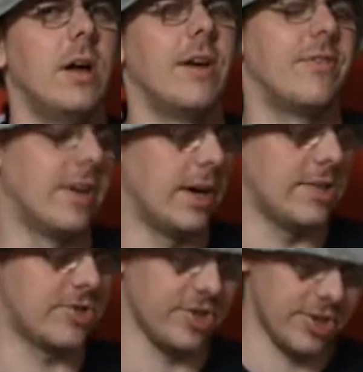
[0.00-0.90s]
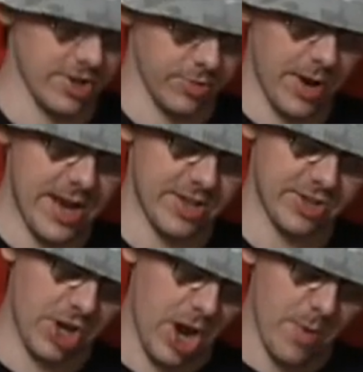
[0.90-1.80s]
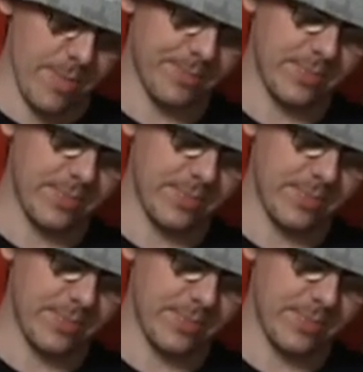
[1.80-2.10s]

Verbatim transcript: I think that's a, a way to go.